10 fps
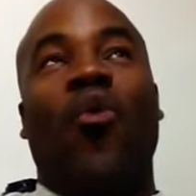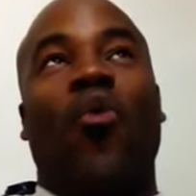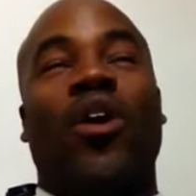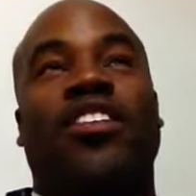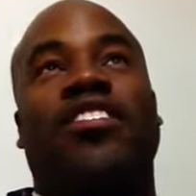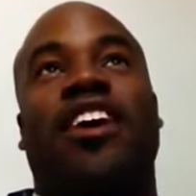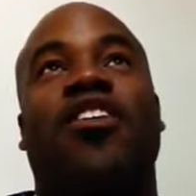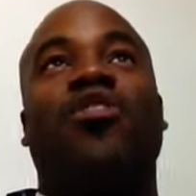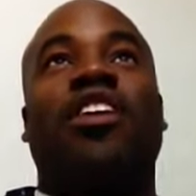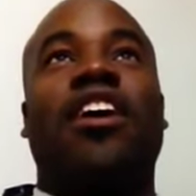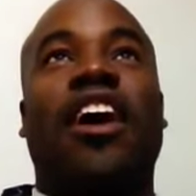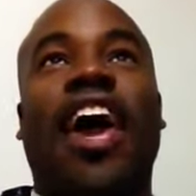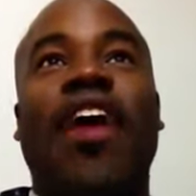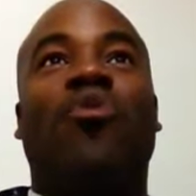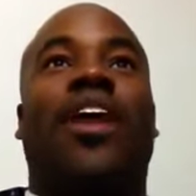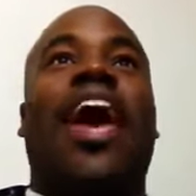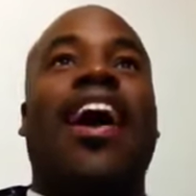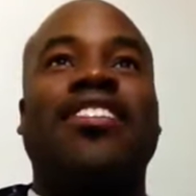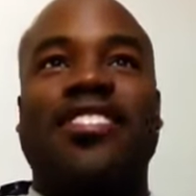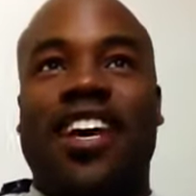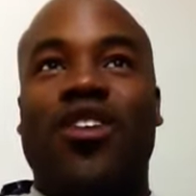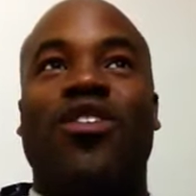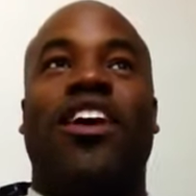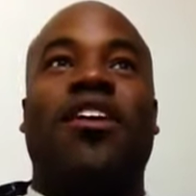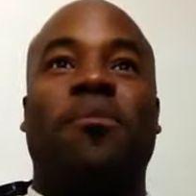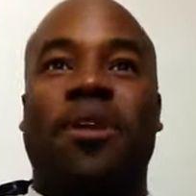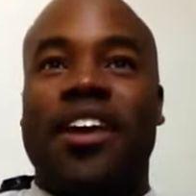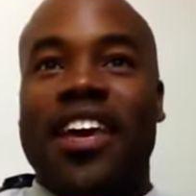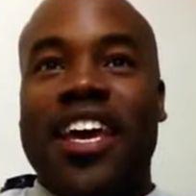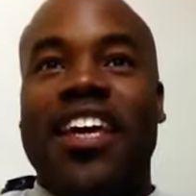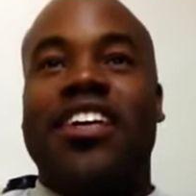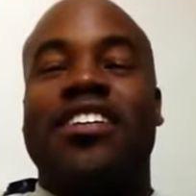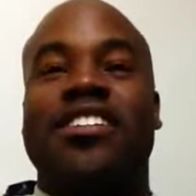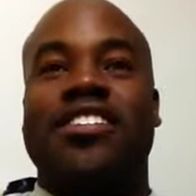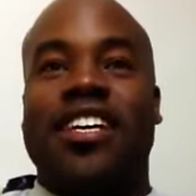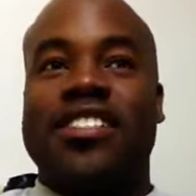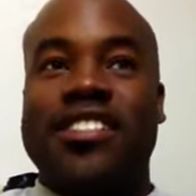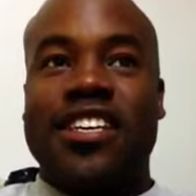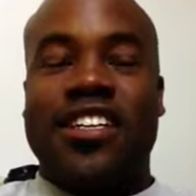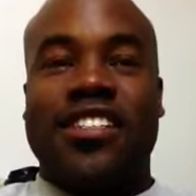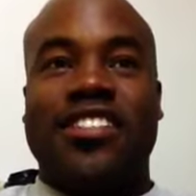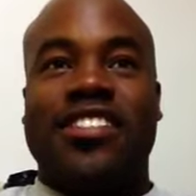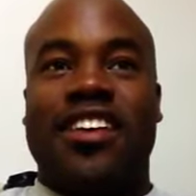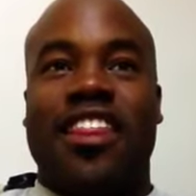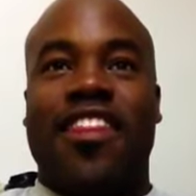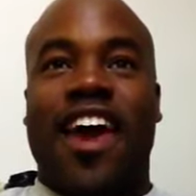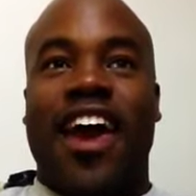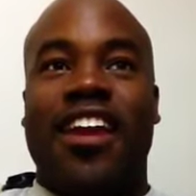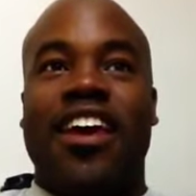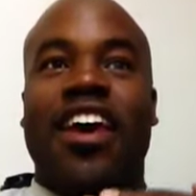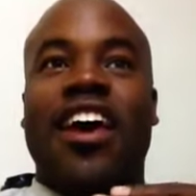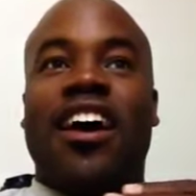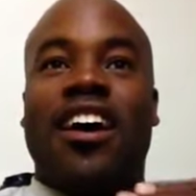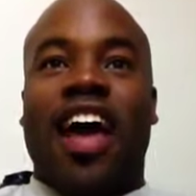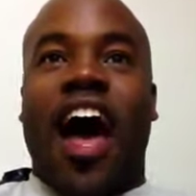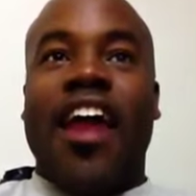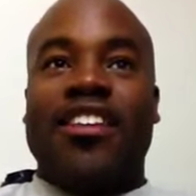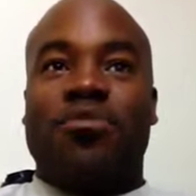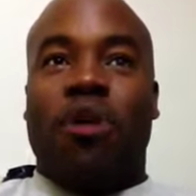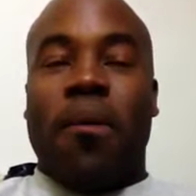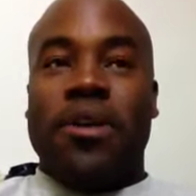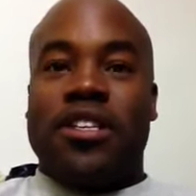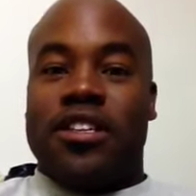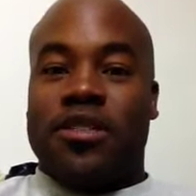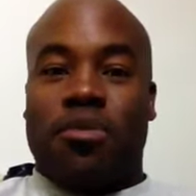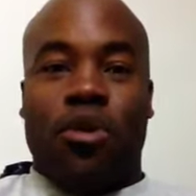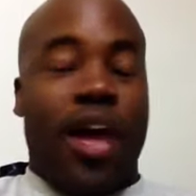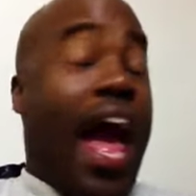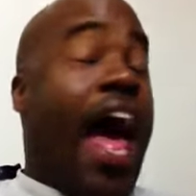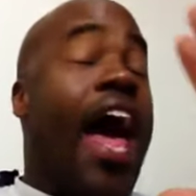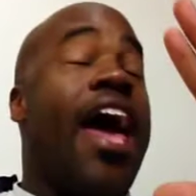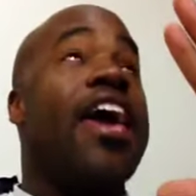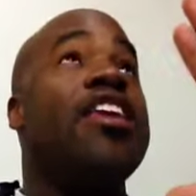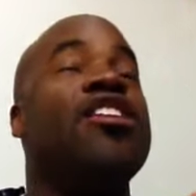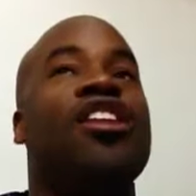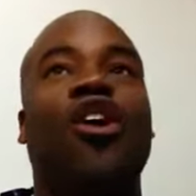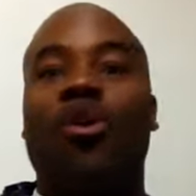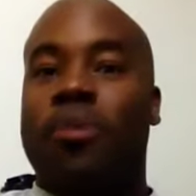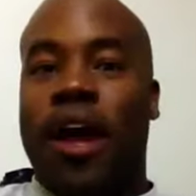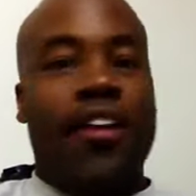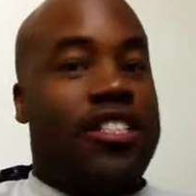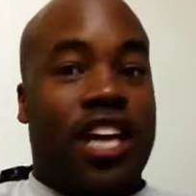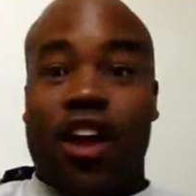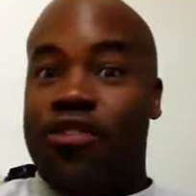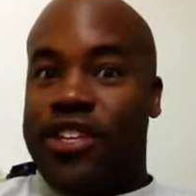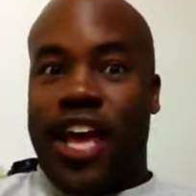what has settled in me is a sense that God has brought me to this point. I know beyond the shadow of a